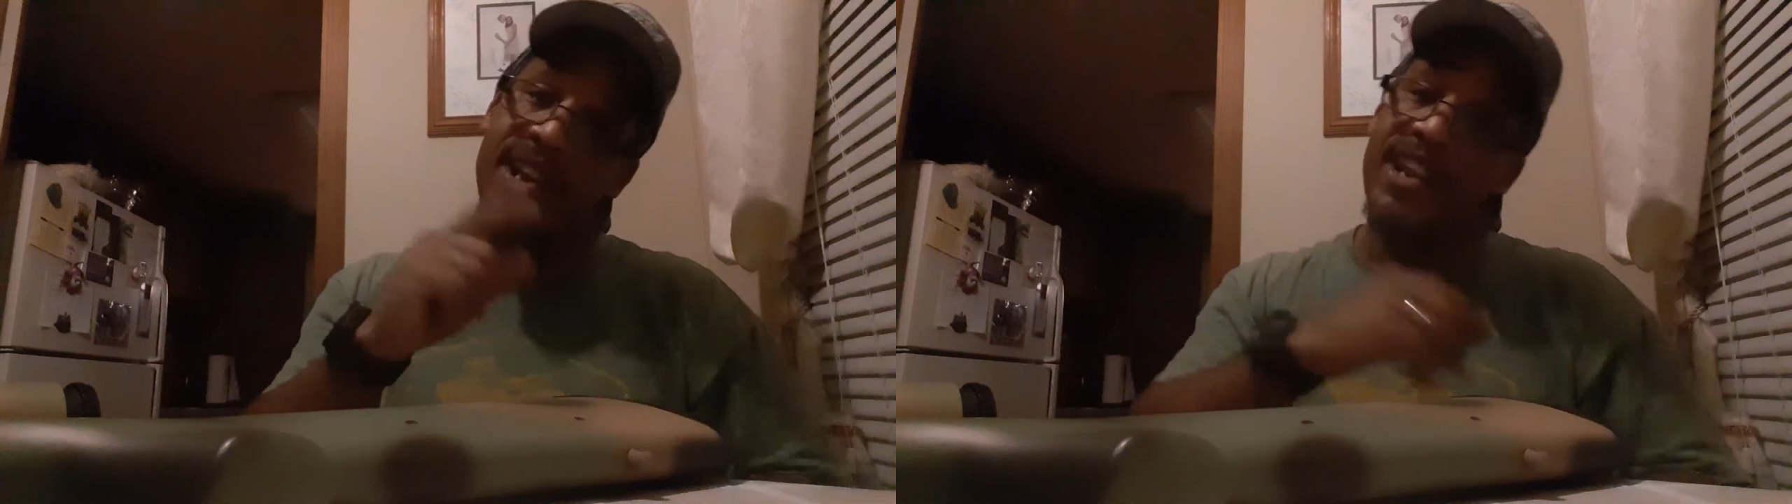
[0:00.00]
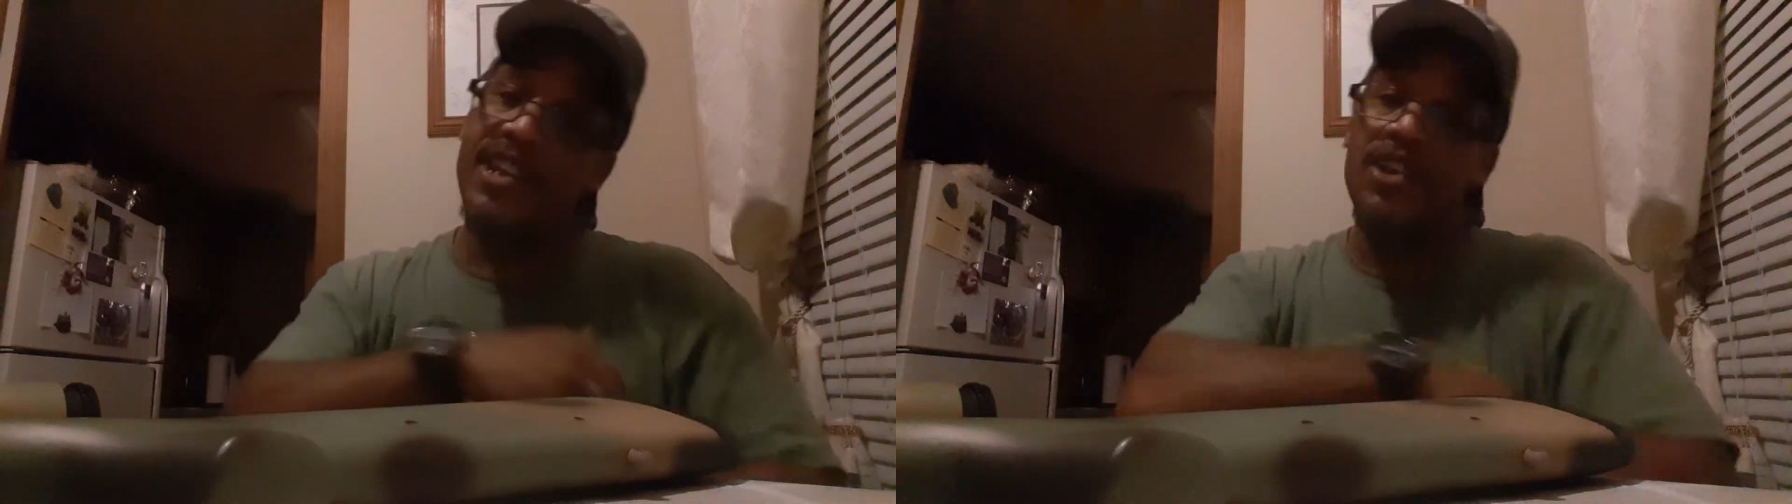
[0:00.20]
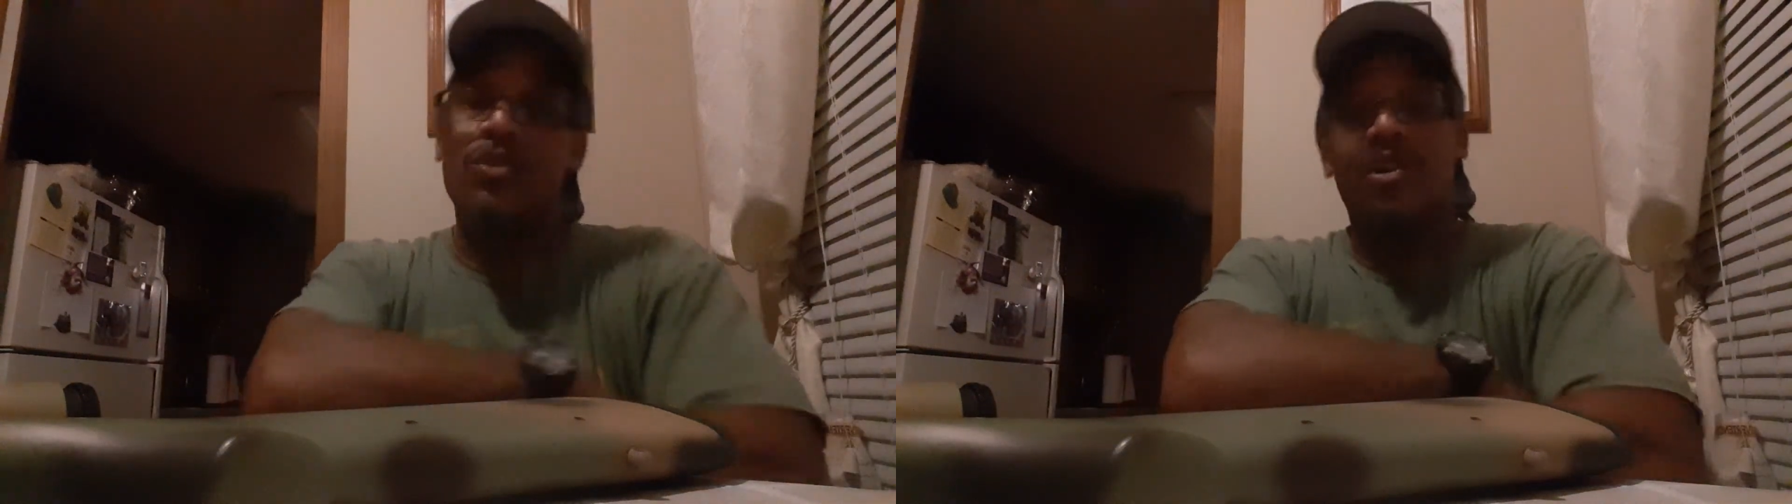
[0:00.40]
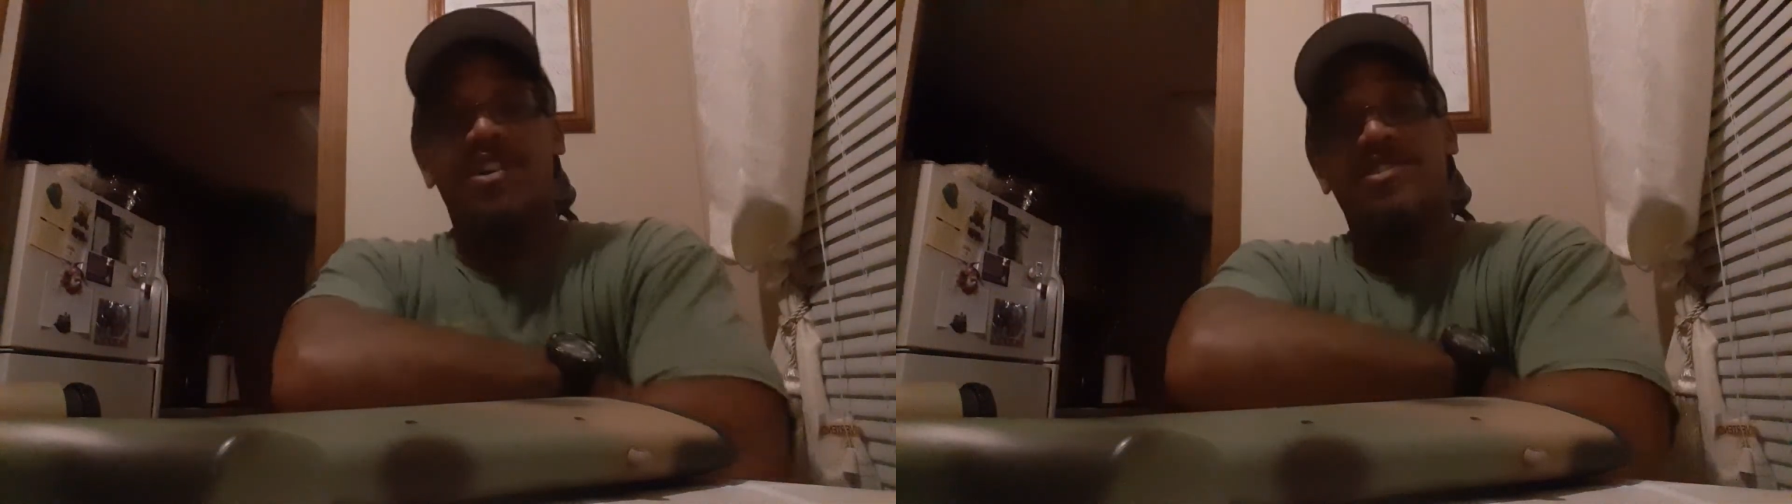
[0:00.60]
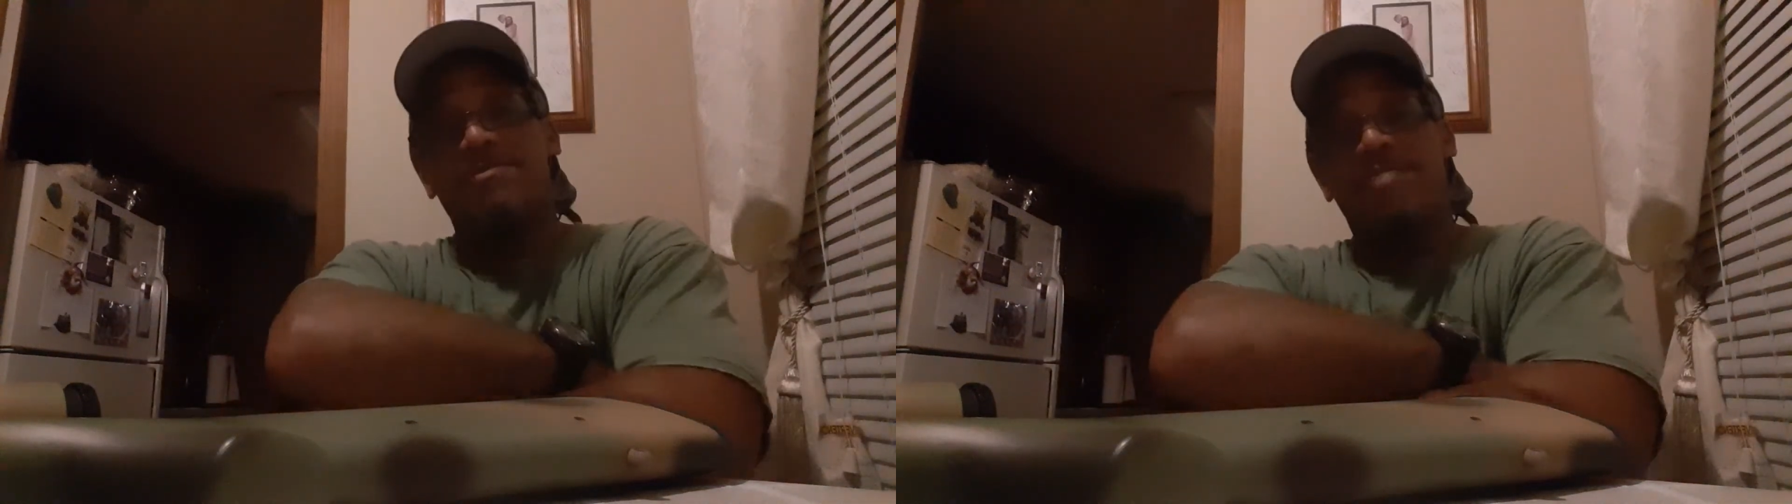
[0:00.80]
I didn't do a
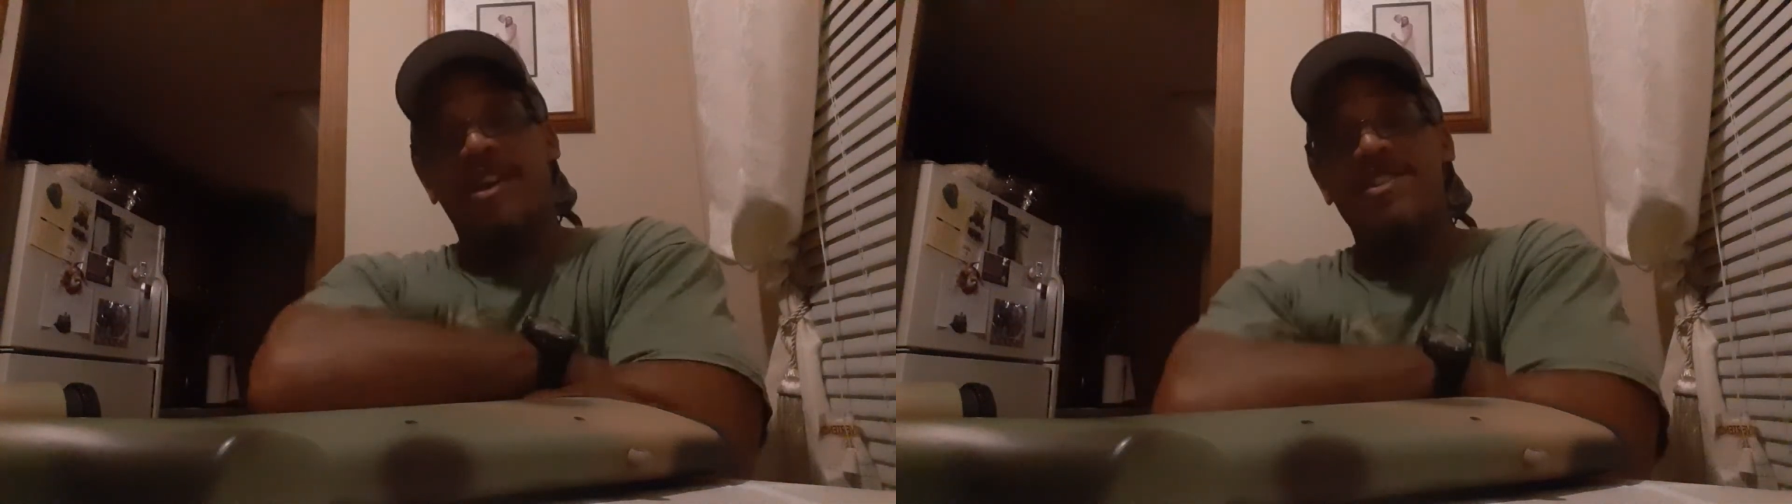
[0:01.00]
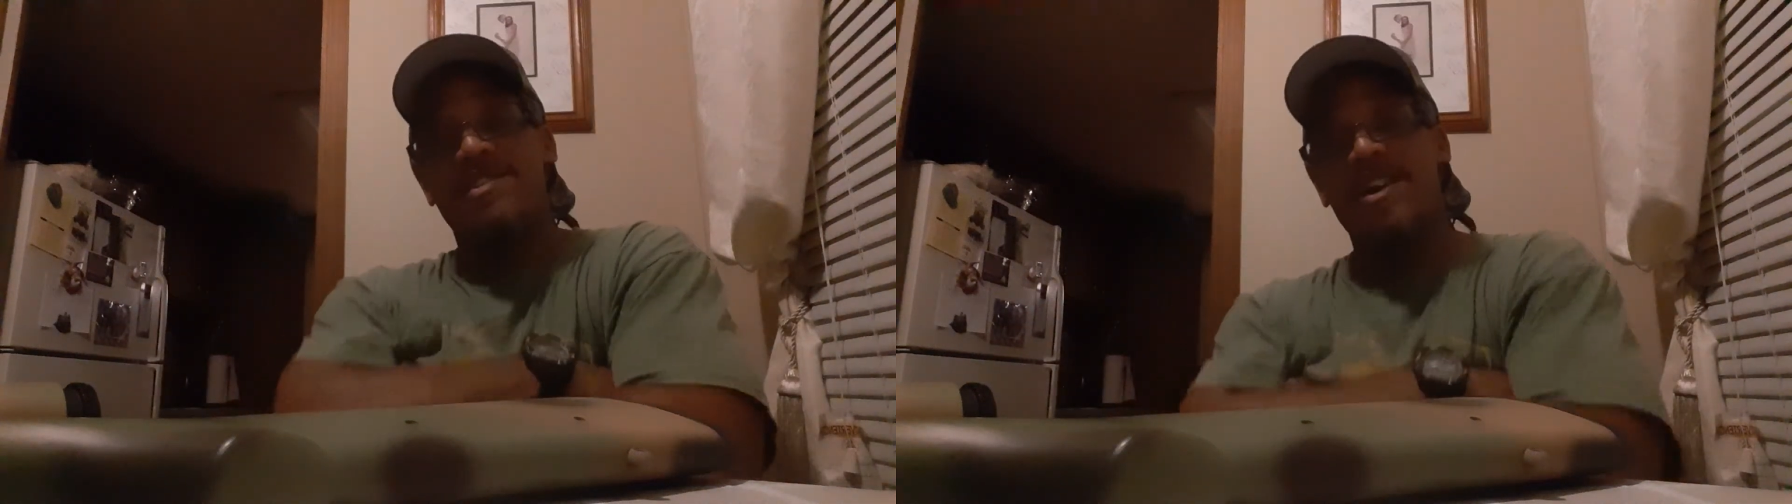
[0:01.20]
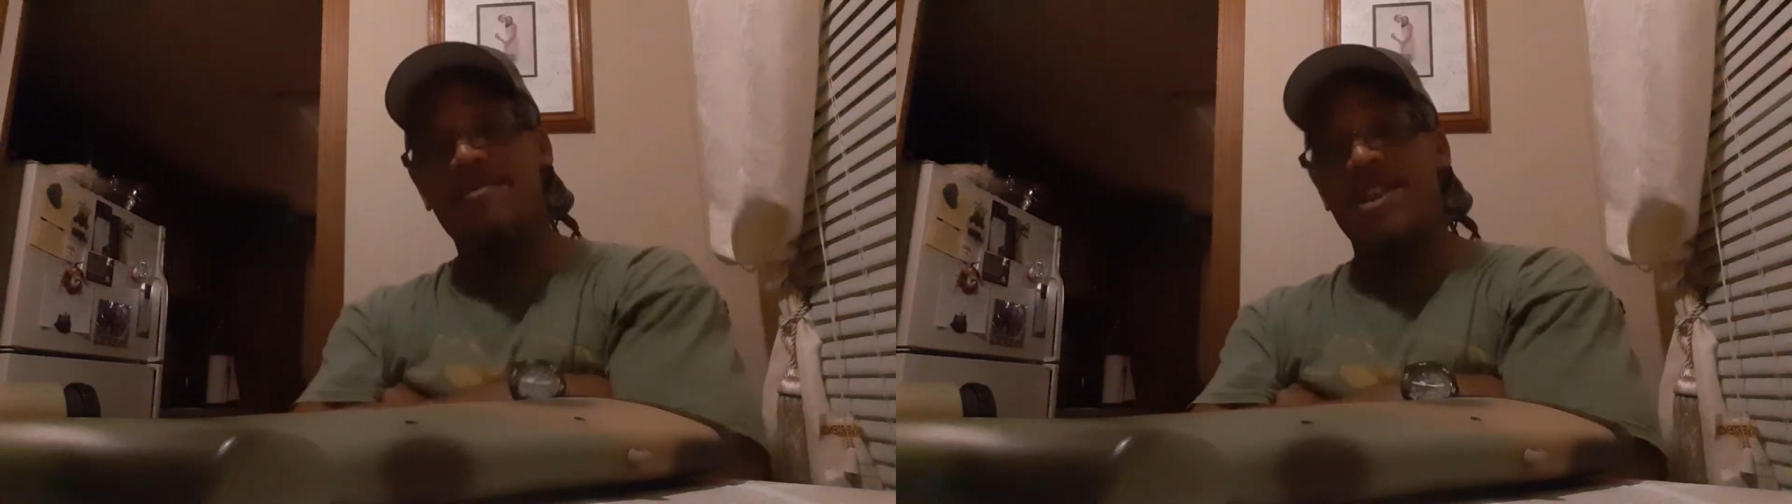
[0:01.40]
custom paint job.